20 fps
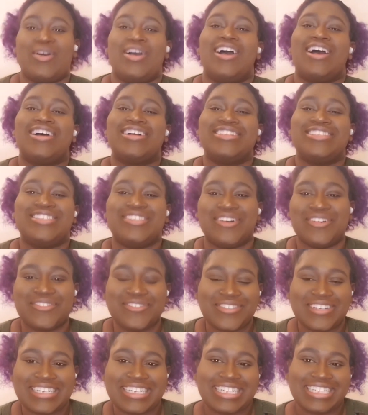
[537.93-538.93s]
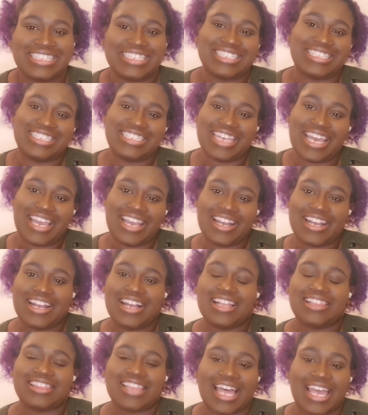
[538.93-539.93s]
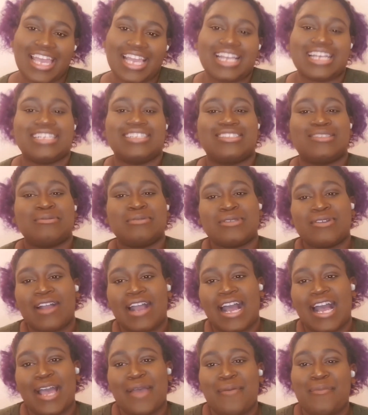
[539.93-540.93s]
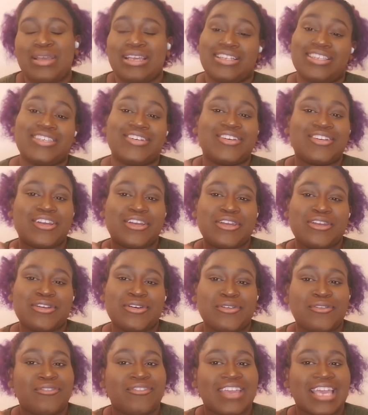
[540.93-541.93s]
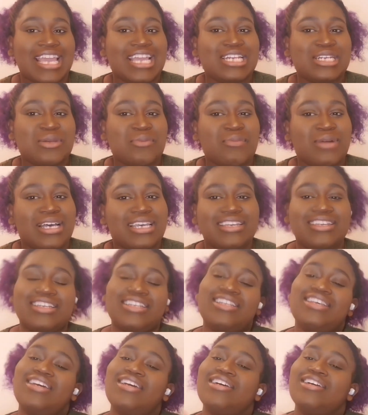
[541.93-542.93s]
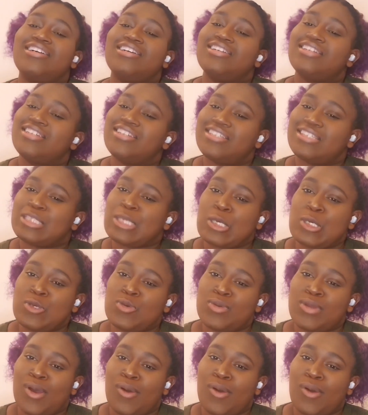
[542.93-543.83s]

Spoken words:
Don't forget to share, like, subscribe, and turn on your notification button so you know when I